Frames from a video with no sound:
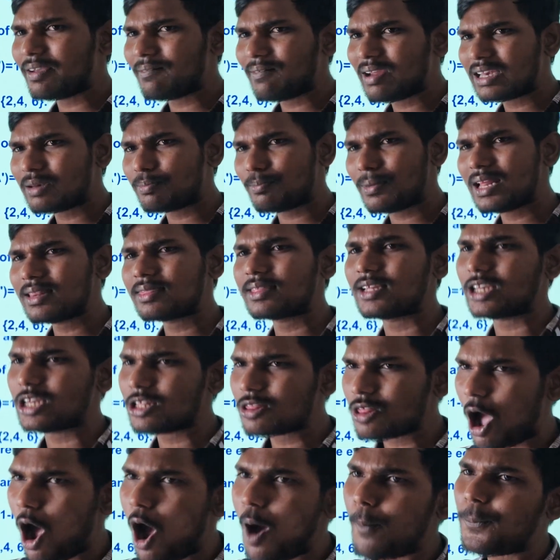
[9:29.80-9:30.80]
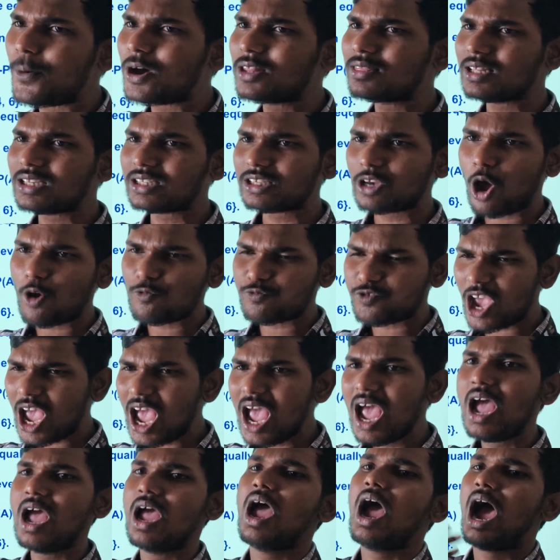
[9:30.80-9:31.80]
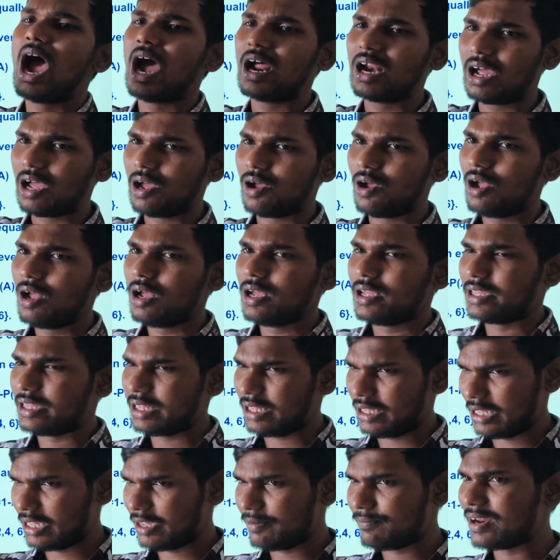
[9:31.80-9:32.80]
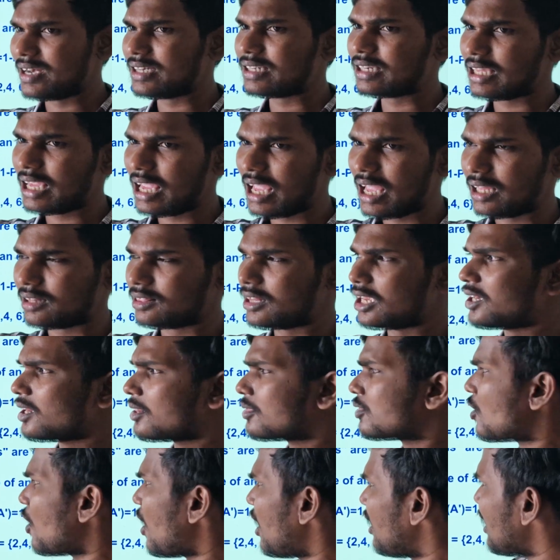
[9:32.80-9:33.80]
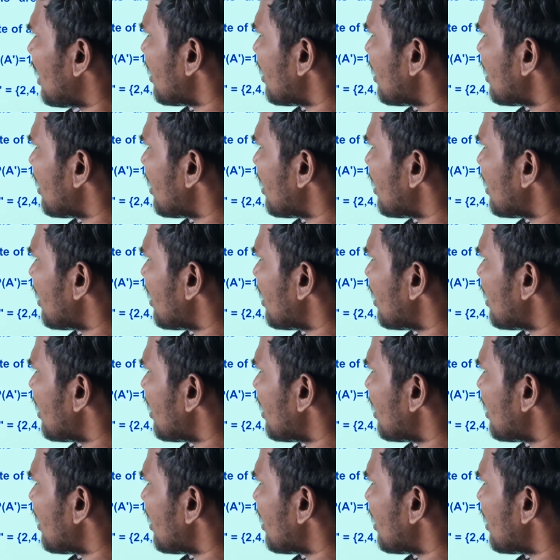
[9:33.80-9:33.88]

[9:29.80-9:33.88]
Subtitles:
event means it is the opposite of a event A. That is called